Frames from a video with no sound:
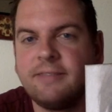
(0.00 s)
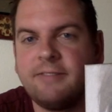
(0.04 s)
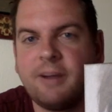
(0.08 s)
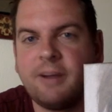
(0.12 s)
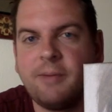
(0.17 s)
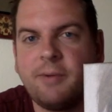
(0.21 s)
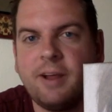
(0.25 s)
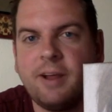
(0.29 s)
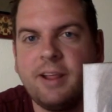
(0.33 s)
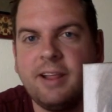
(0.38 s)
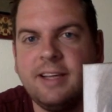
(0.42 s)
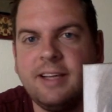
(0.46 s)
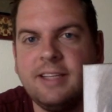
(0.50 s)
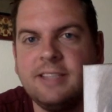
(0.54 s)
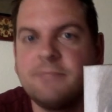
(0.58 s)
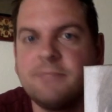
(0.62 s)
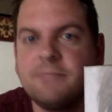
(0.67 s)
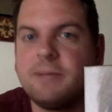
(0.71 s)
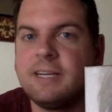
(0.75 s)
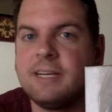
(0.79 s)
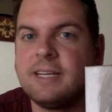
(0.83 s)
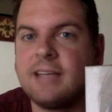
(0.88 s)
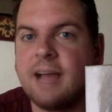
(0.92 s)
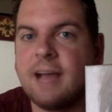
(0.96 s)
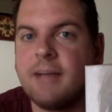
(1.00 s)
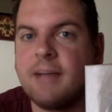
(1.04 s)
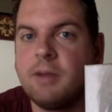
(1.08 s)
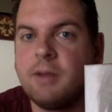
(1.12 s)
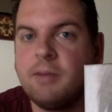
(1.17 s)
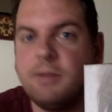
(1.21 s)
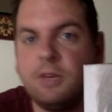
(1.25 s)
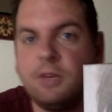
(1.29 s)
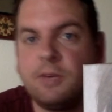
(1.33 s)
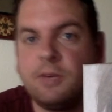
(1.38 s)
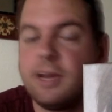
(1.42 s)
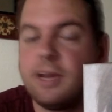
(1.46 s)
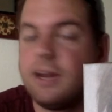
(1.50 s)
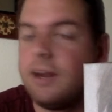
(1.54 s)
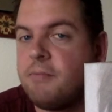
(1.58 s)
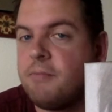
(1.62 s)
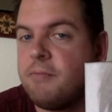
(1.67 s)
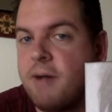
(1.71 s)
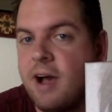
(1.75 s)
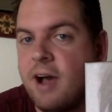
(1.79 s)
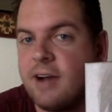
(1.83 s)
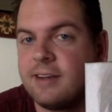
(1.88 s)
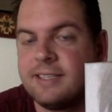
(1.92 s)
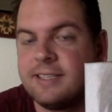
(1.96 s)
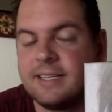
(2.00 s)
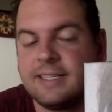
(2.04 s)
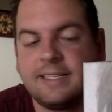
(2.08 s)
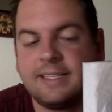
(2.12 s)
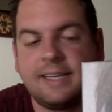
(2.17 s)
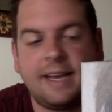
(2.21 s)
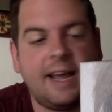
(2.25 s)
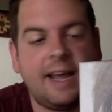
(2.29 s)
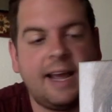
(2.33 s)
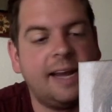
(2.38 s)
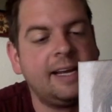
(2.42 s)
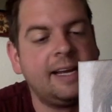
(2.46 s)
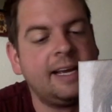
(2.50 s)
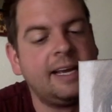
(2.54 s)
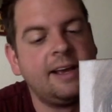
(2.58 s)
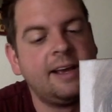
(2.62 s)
I've done one of these, but I'm going to be doing an unboxing today.